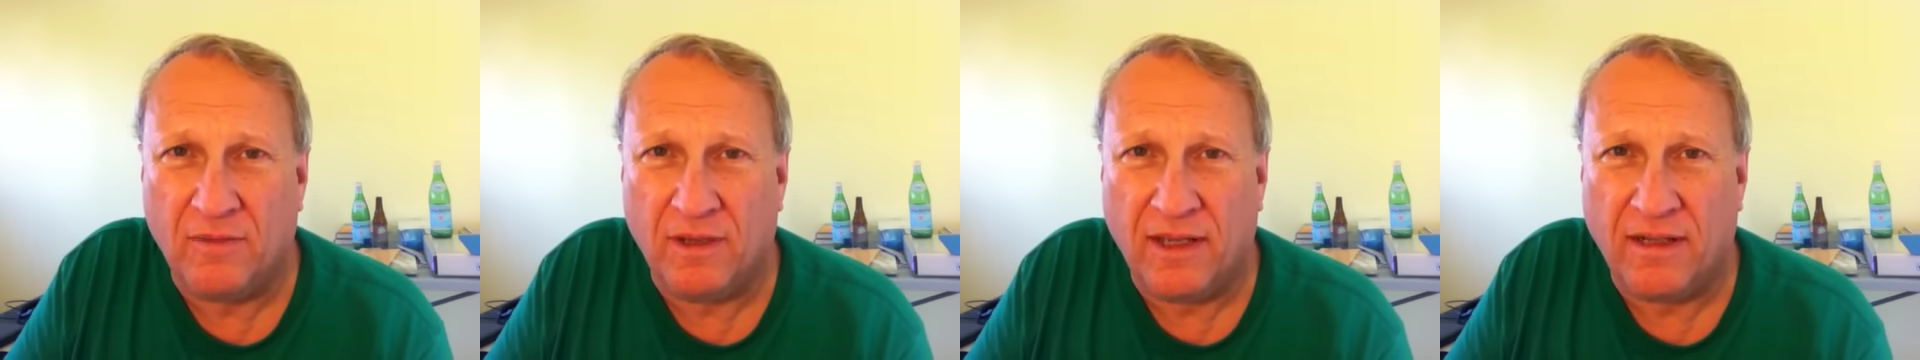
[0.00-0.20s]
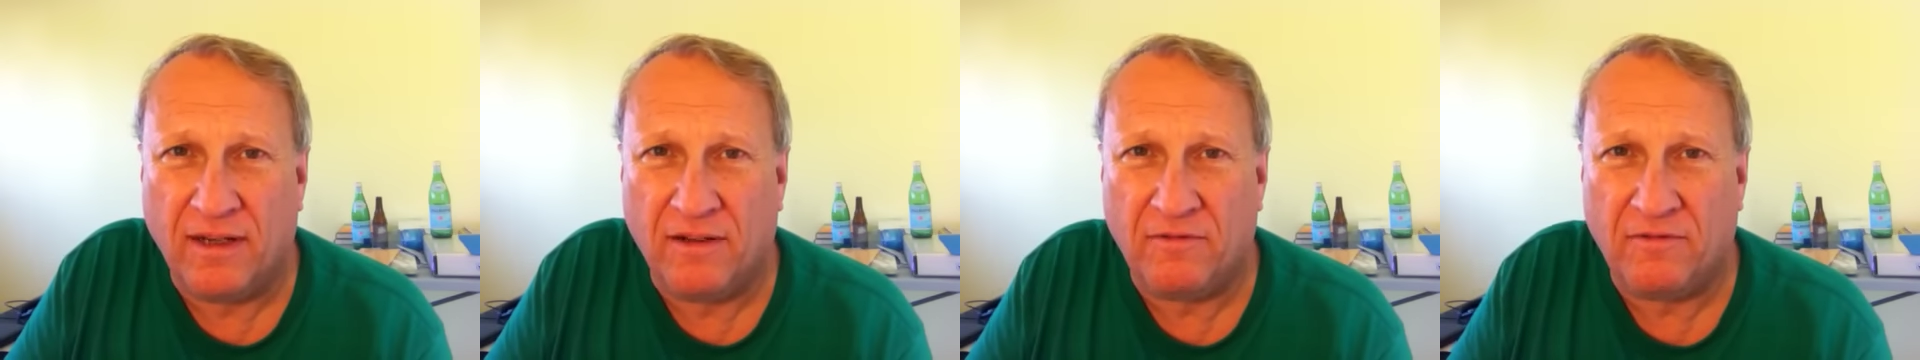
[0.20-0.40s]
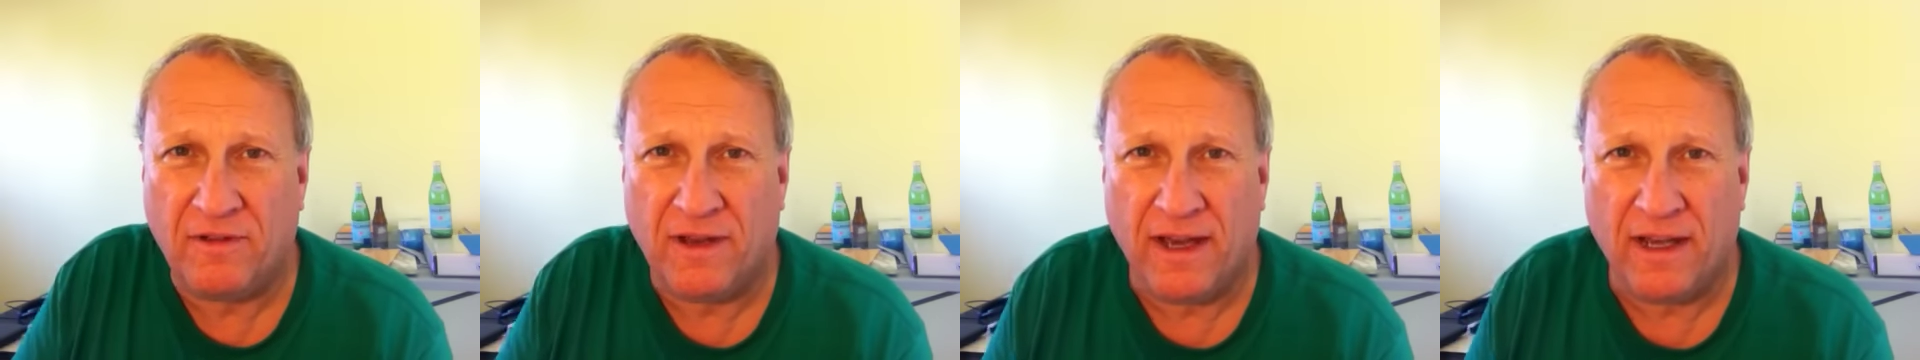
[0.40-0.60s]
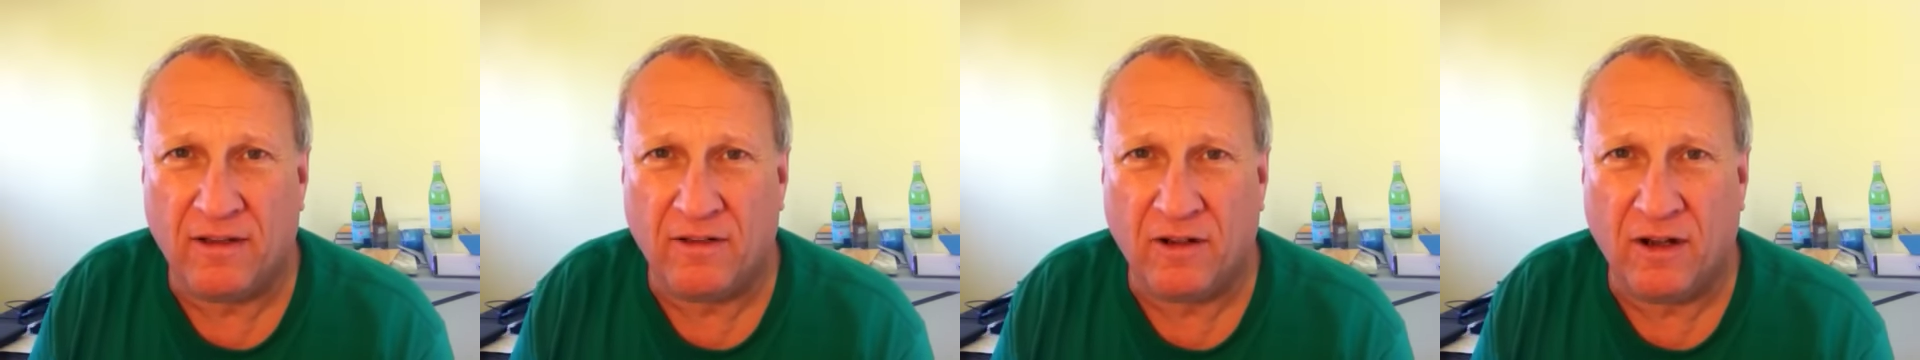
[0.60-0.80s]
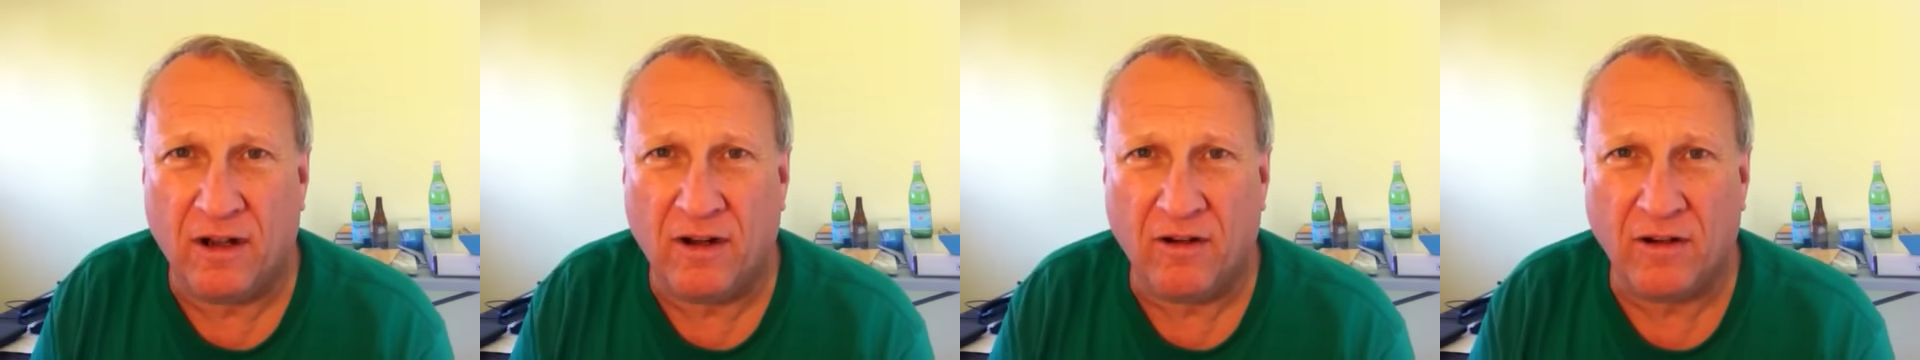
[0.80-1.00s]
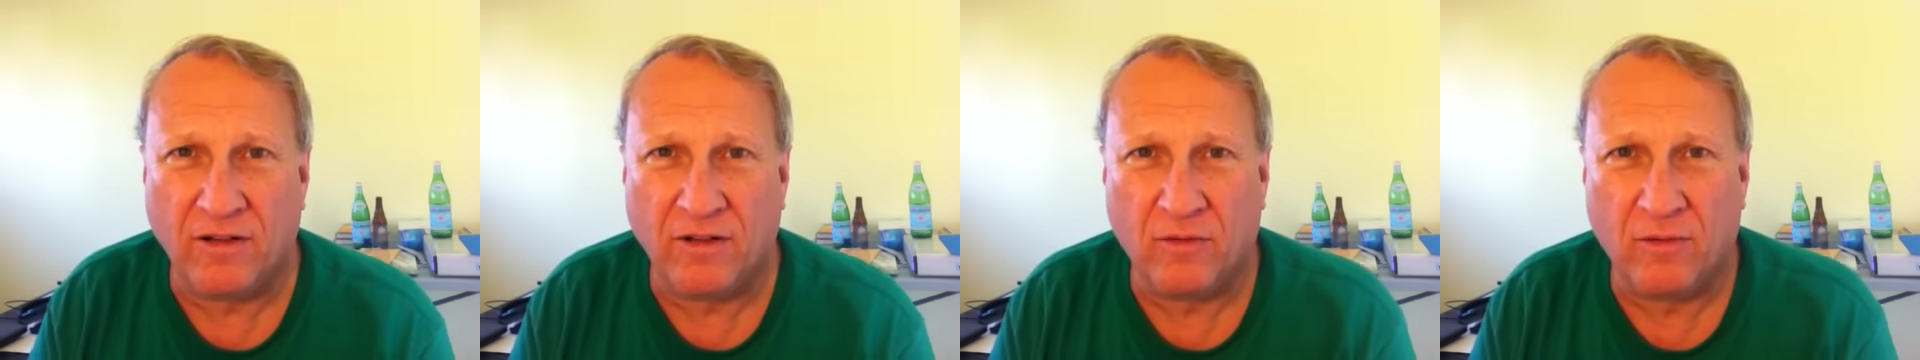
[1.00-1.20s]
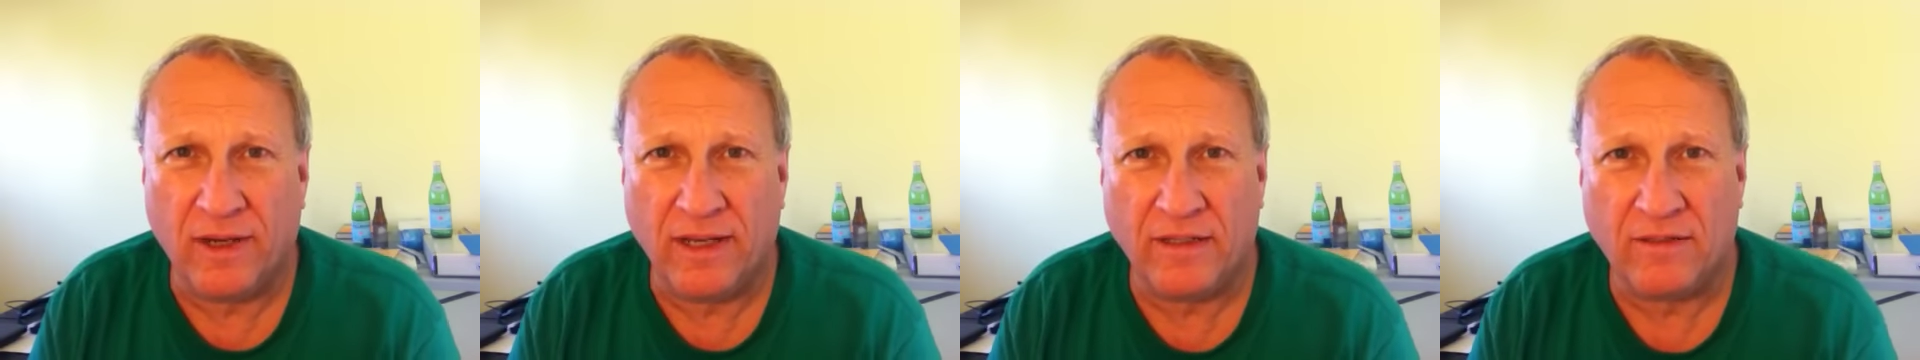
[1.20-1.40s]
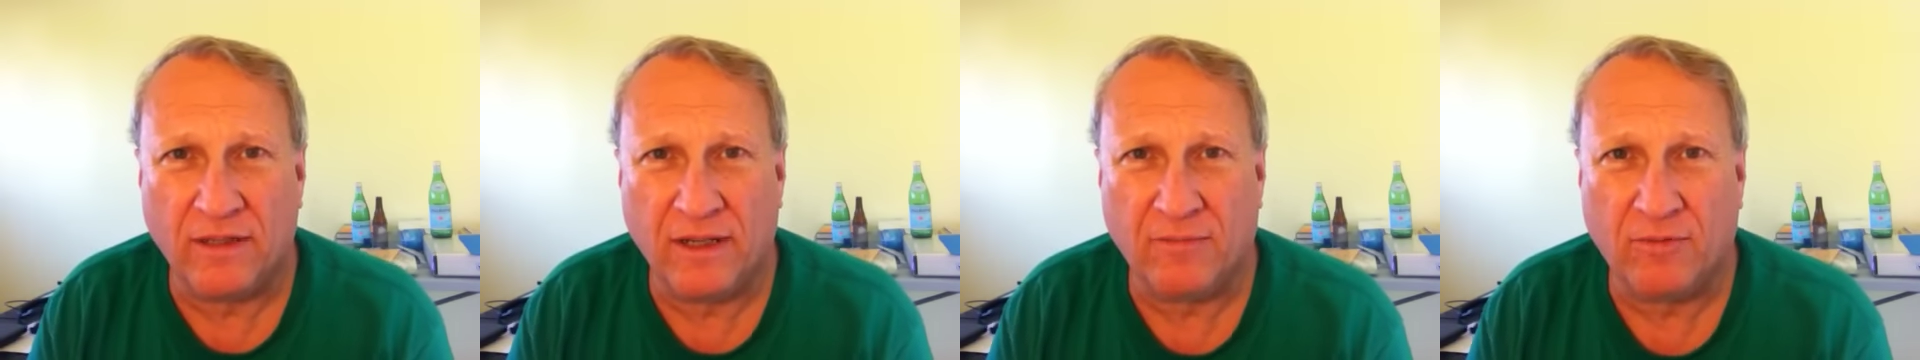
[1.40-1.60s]
and in fact are in a
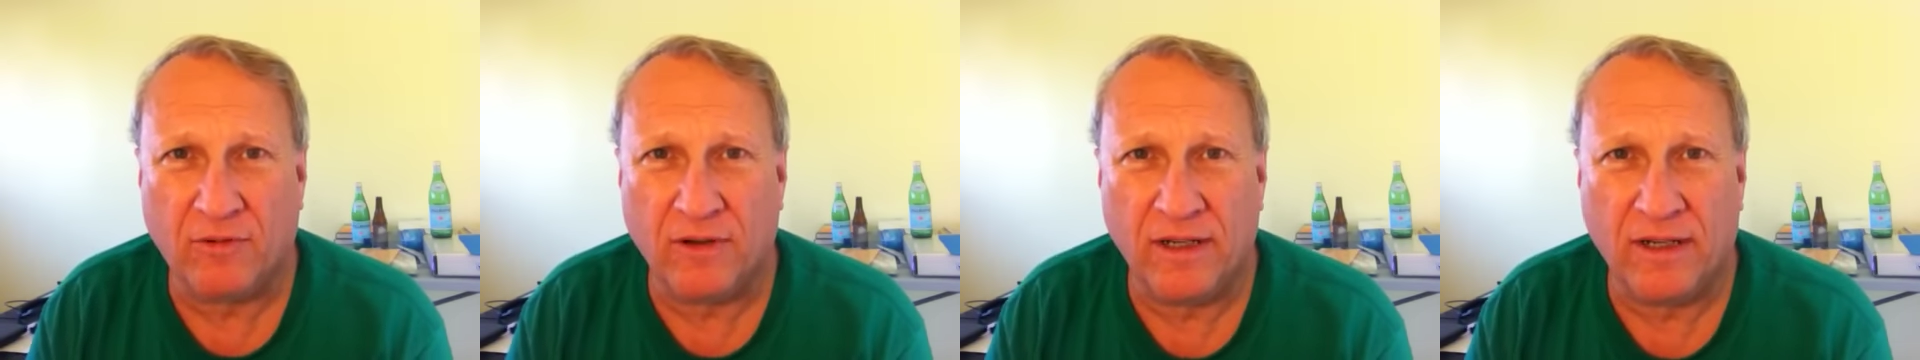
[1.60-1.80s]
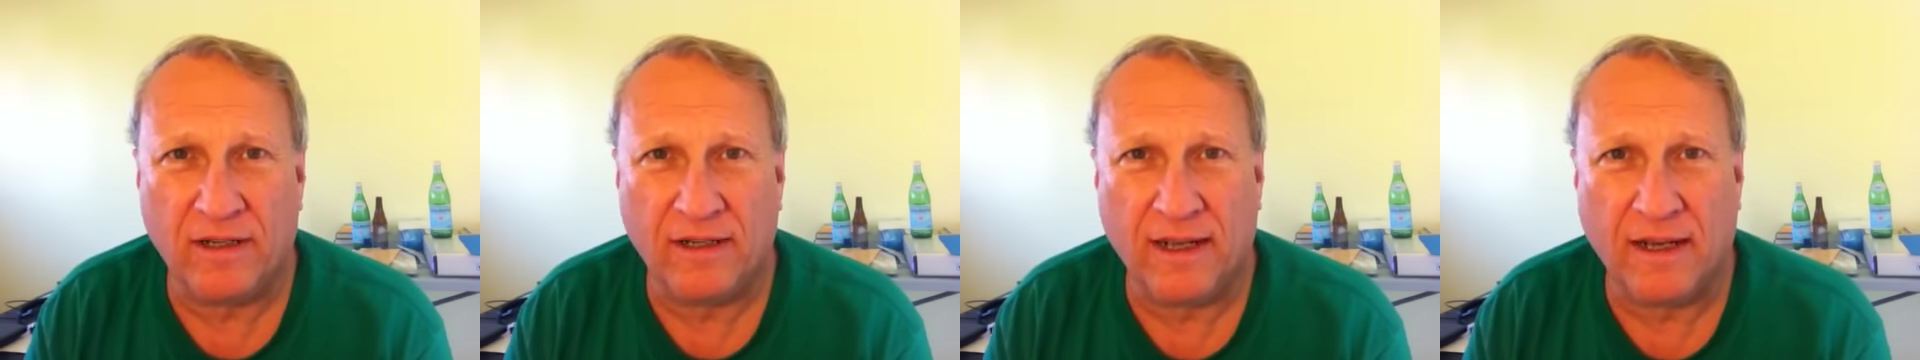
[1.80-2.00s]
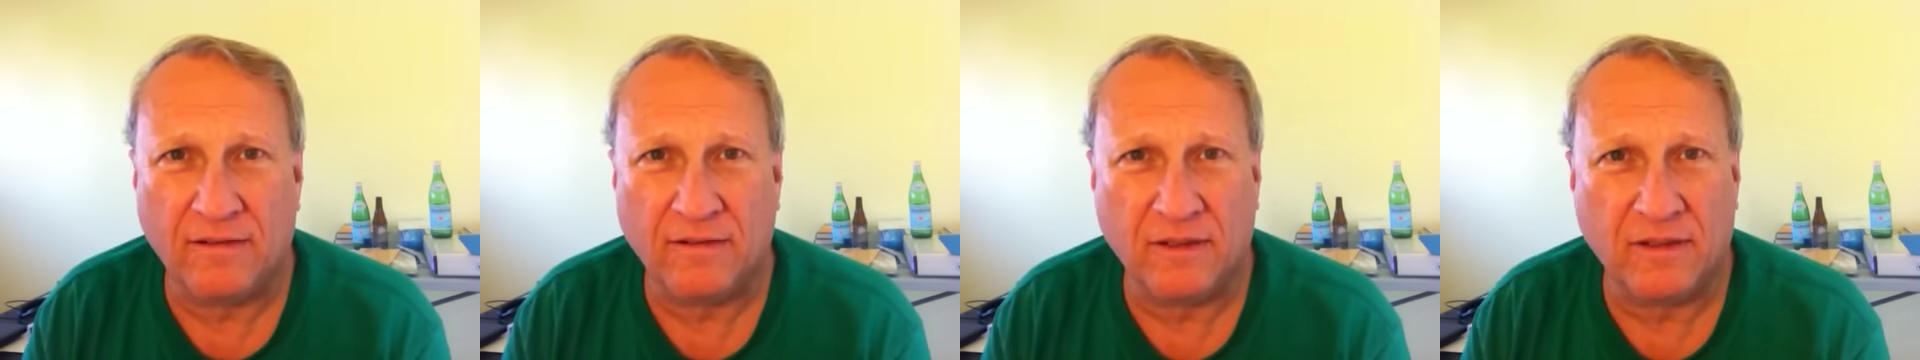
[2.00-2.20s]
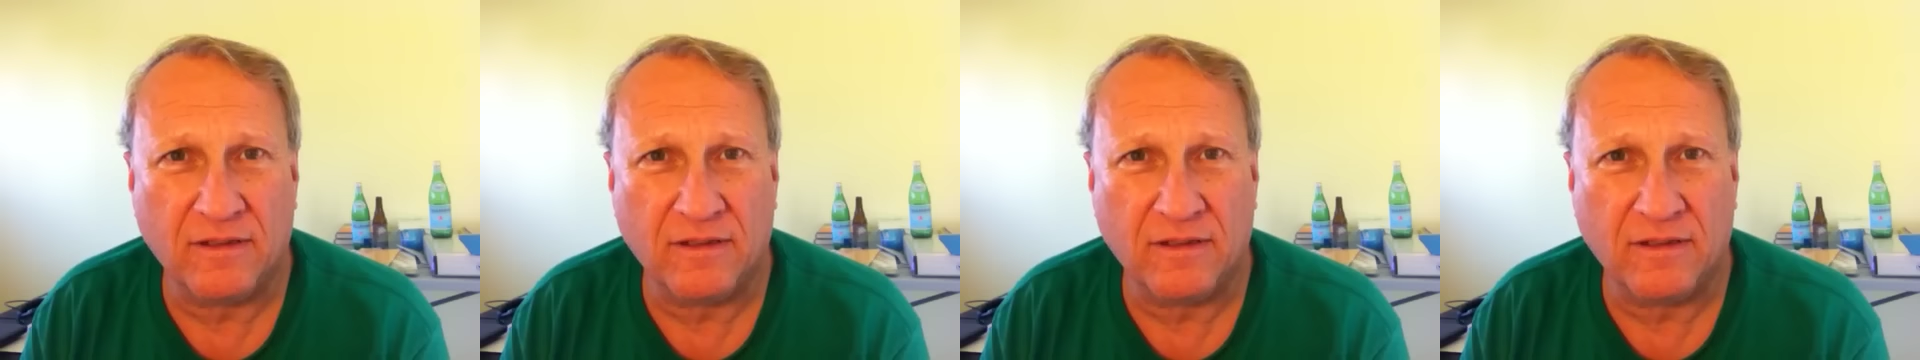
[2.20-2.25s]
way separated out